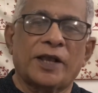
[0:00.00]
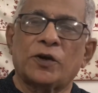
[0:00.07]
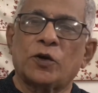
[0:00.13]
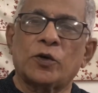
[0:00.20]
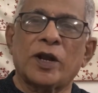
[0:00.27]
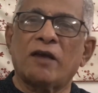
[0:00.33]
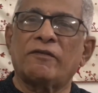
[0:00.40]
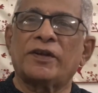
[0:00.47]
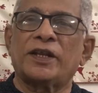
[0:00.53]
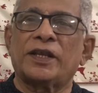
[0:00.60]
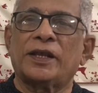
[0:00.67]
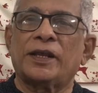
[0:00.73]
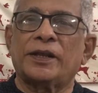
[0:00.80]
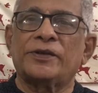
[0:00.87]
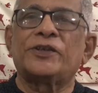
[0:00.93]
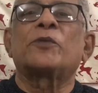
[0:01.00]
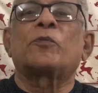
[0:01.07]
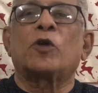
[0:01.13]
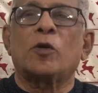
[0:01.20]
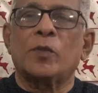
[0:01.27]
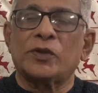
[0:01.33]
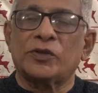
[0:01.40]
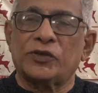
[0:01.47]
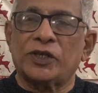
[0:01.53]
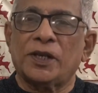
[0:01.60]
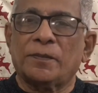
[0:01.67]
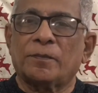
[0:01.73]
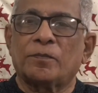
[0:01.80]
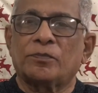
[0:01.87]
I don't have any diplomacy.